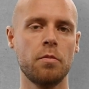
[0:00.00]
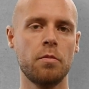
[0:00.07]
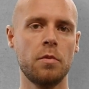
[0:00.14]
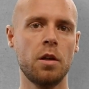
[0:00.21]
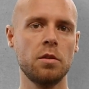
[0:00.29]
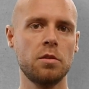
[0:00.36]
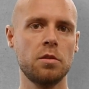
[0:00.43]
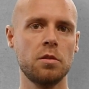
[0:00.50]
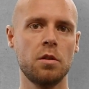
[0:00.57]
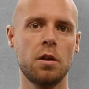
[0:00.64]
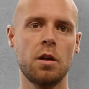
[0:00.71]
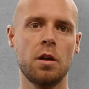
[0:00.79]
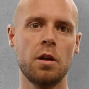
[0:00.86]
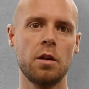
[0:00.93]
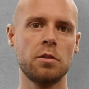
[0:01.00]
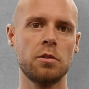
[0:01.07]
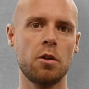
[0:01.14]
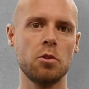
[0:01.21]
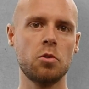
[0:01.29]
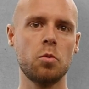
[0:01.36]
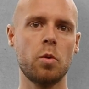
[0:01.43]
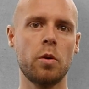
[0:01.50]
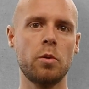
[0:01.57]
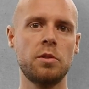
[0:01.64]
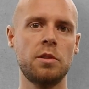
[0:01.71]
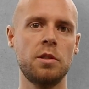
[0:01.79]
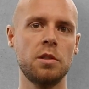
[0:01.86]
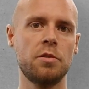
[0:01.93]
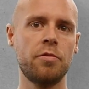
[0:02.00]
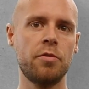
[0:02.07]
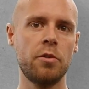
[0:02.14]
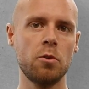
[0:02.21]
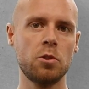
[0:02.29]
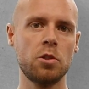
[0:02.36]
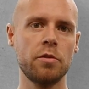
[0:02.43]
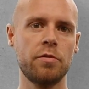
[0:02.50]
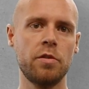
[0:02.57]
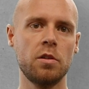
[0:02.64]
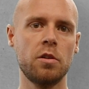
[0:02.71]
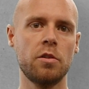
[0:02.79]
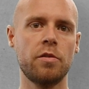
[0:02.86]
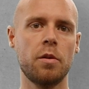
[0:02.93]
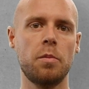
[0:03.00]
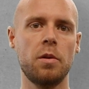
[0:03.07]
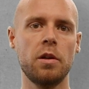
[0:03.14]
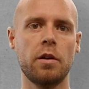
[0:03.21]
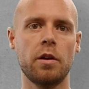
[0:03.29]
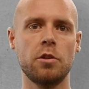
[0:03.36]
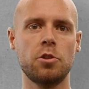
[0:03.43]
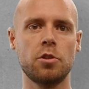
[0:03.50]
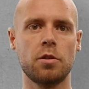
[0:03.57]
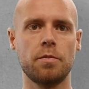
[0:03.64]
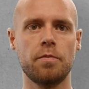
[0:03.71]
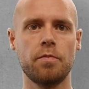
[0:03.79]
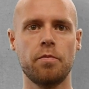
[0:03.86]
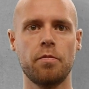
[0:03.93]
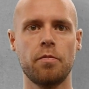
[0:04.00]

This is also where we see its future field of application.